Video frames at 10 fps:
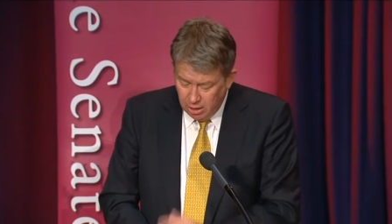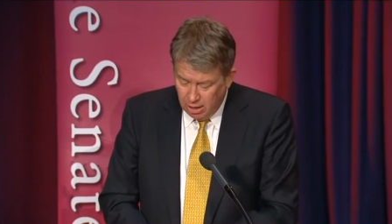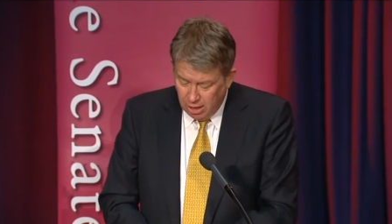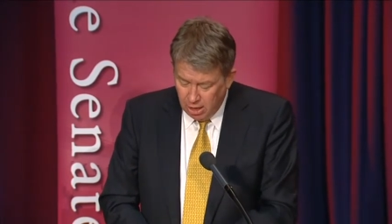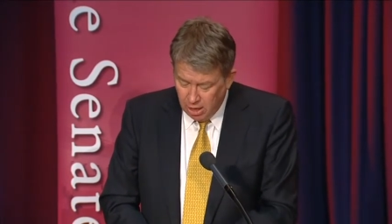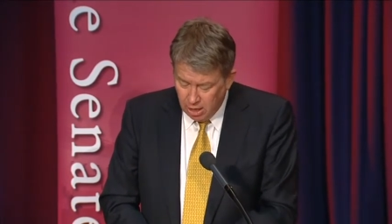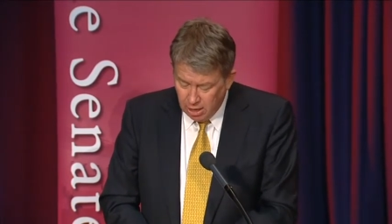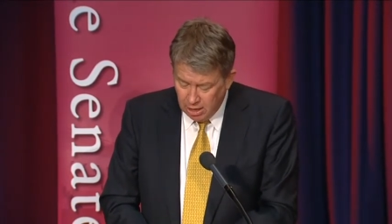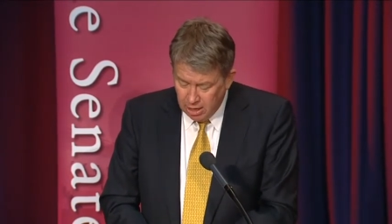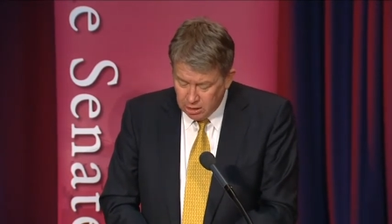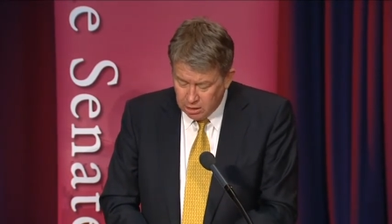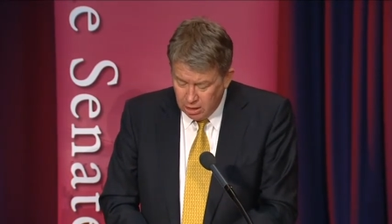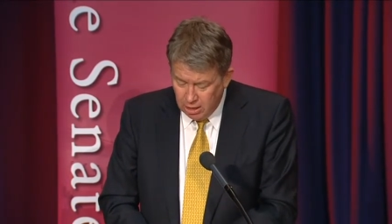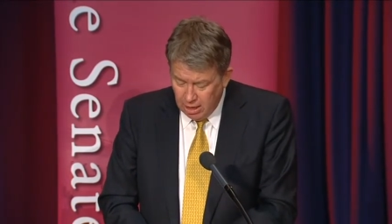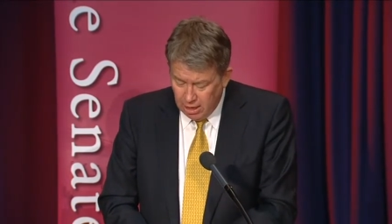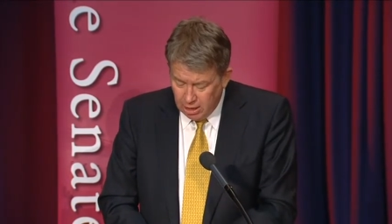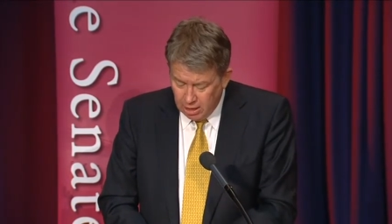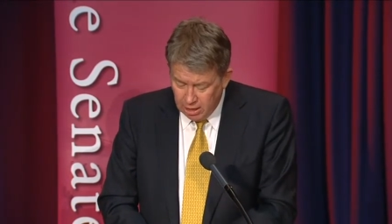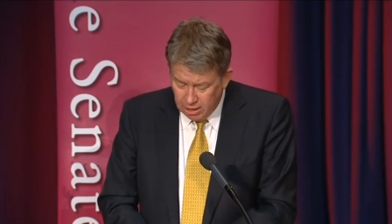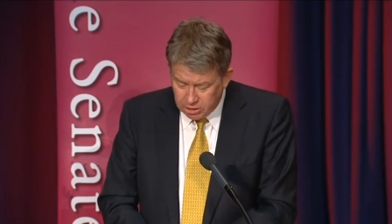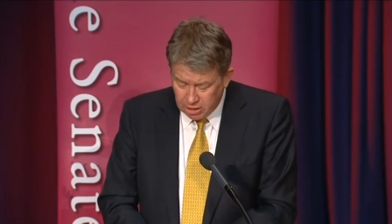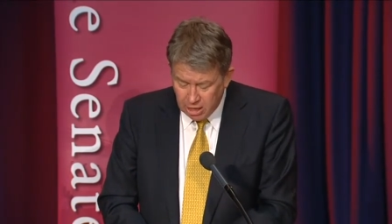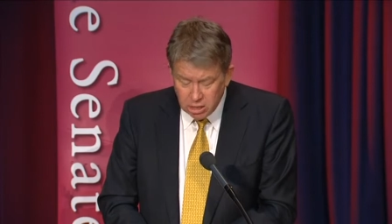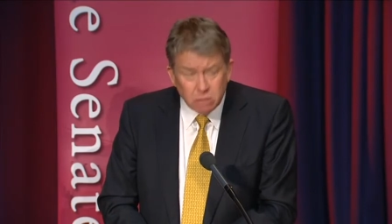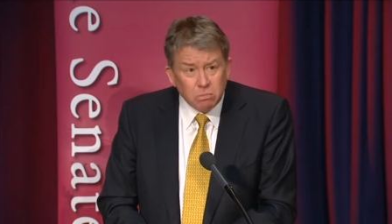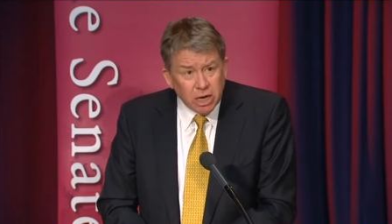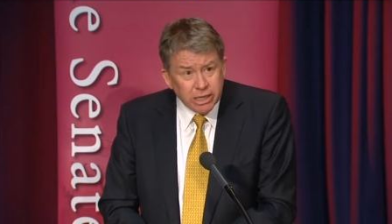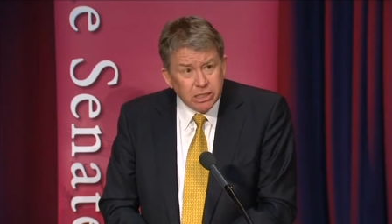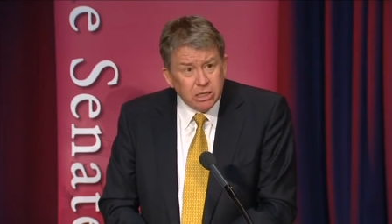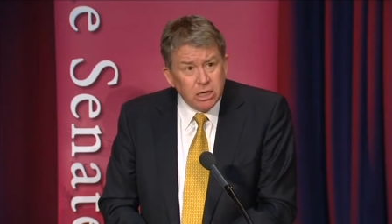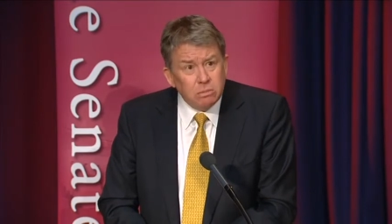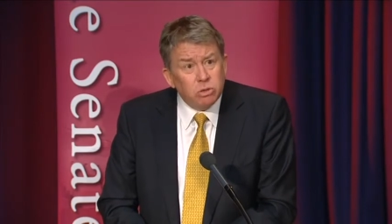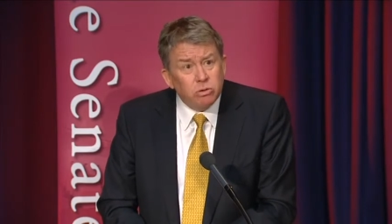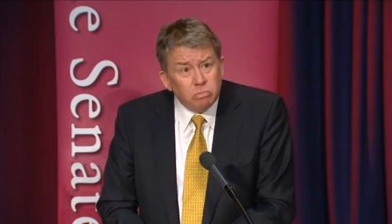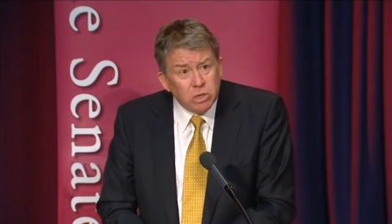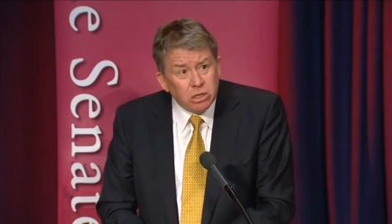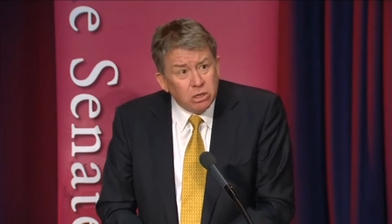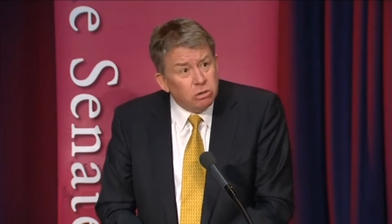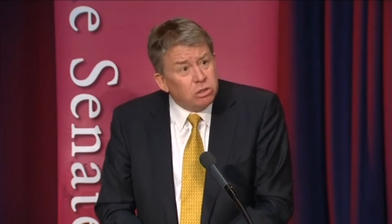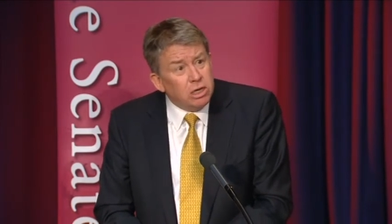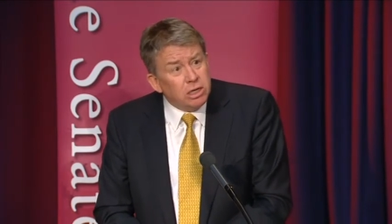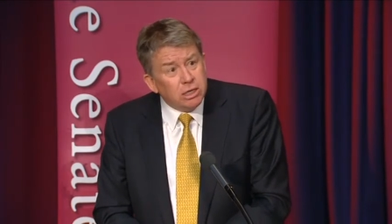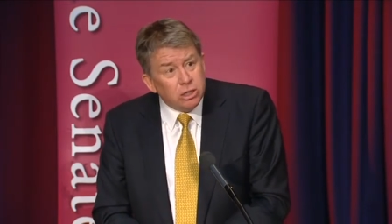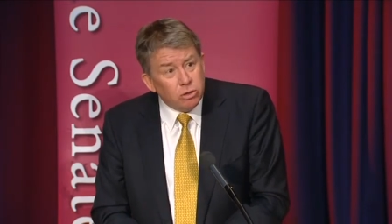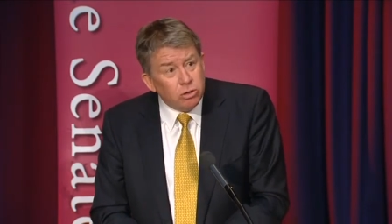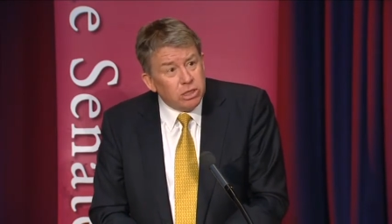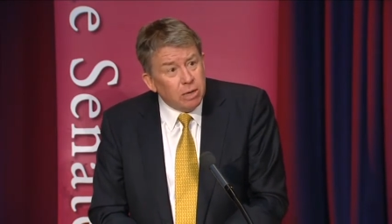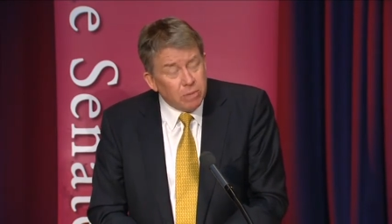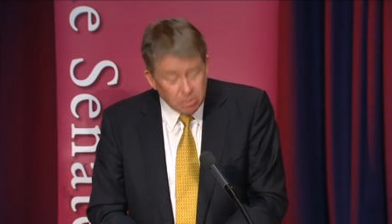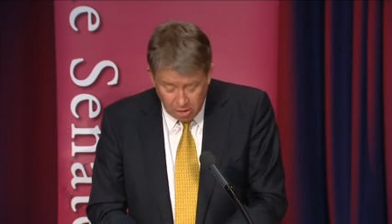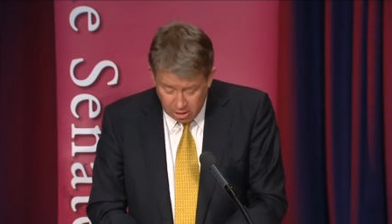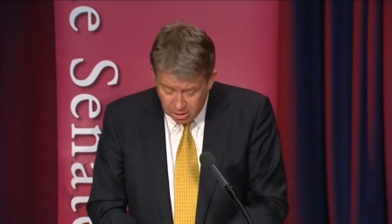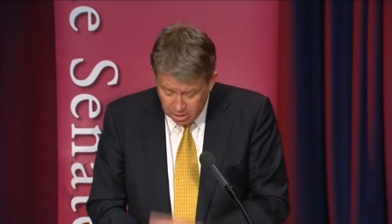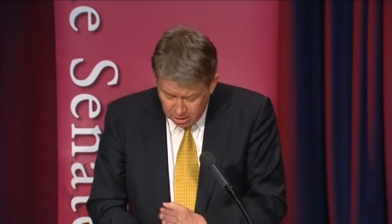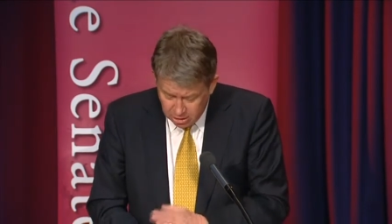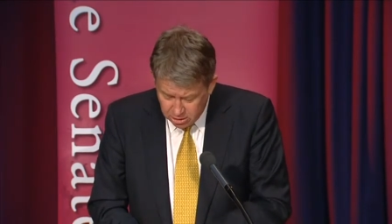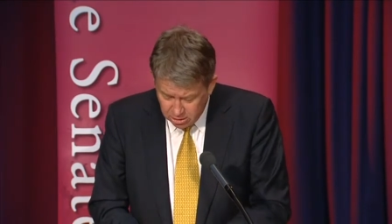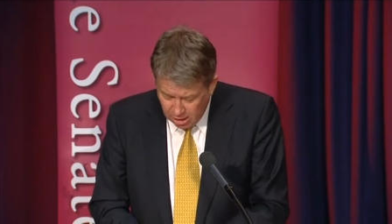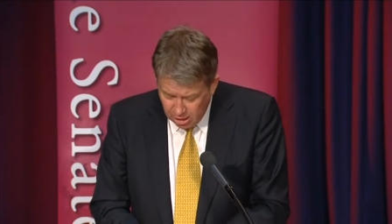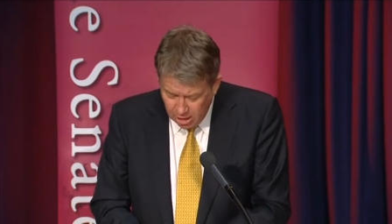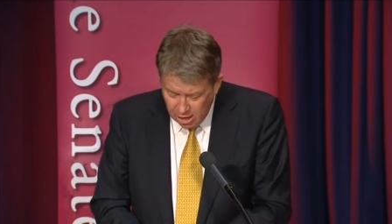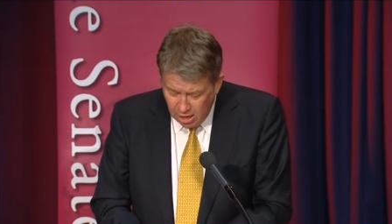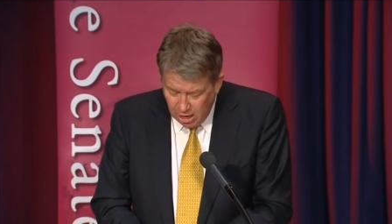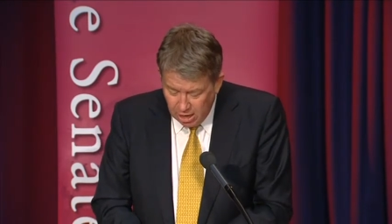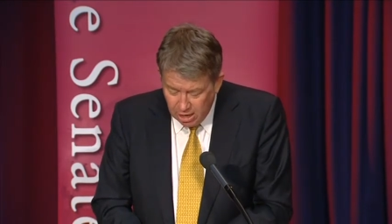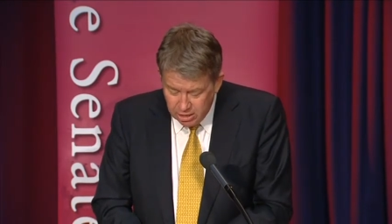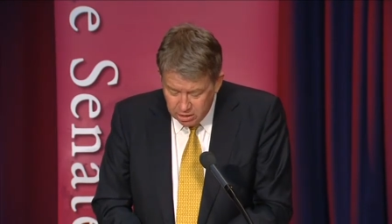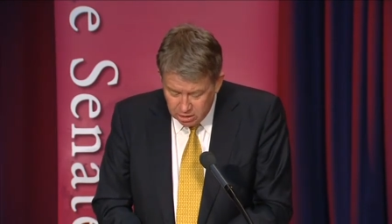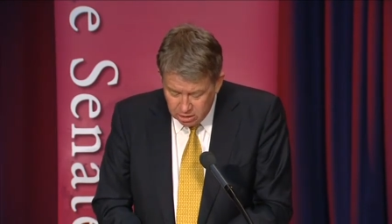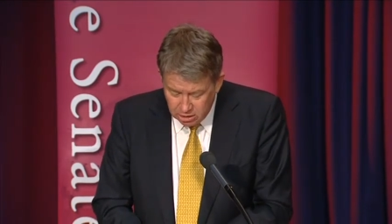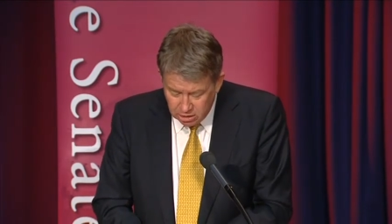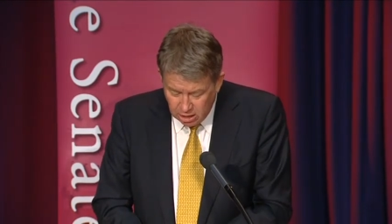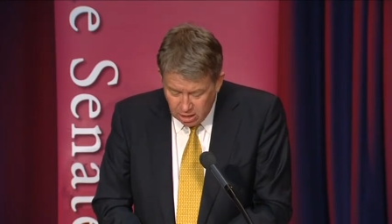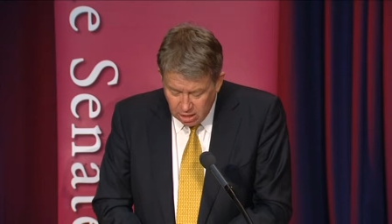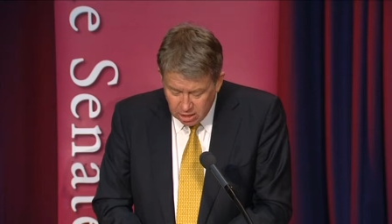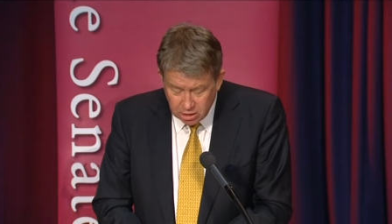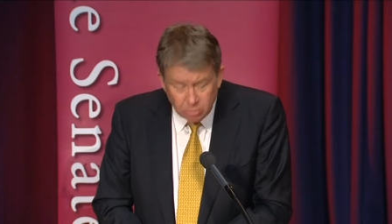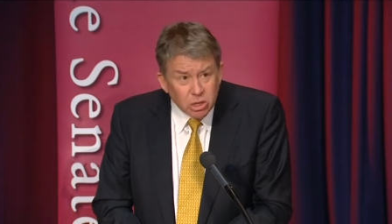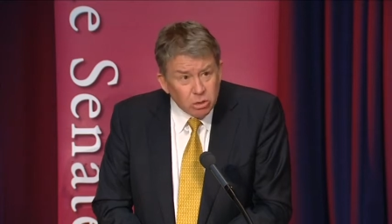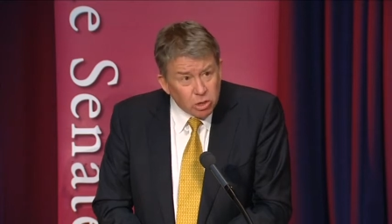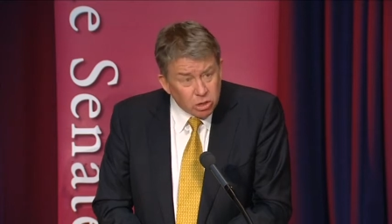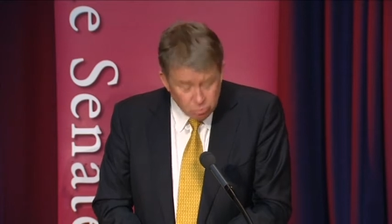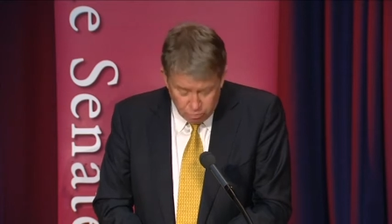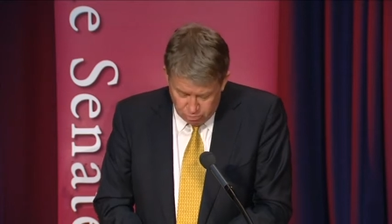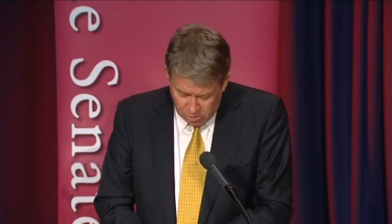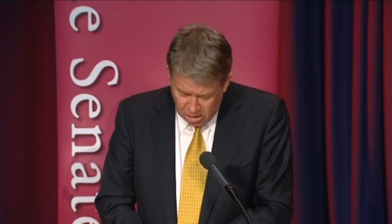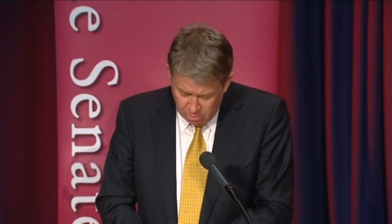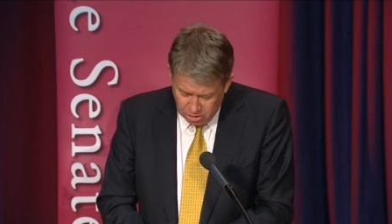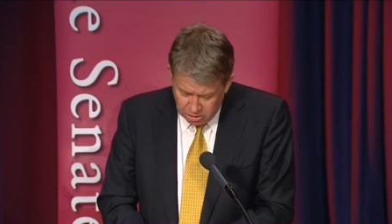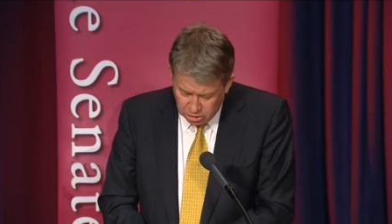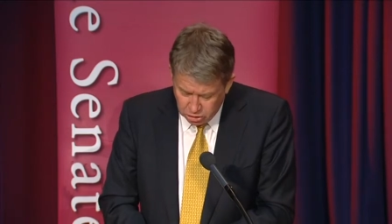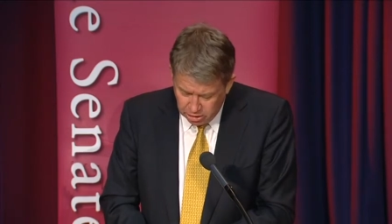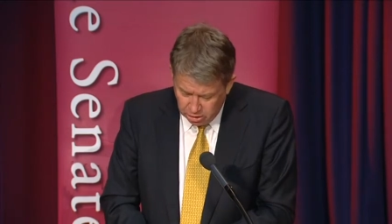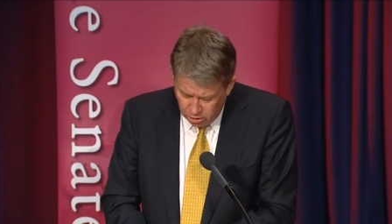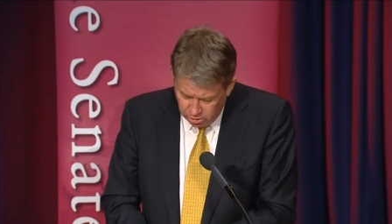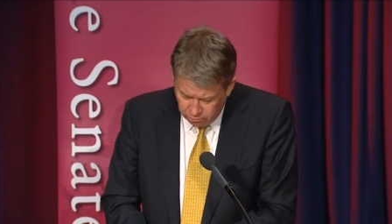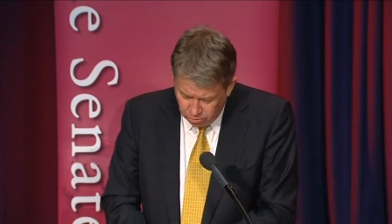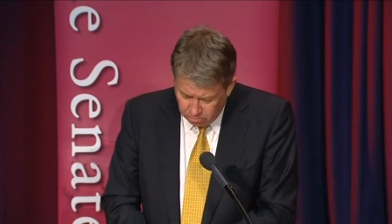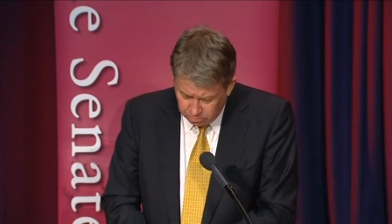Uh, and uh, sad as it might seem to admit that New Zealand is doing something better than us, uh, uh, this is uh, something that we could potentially learn from.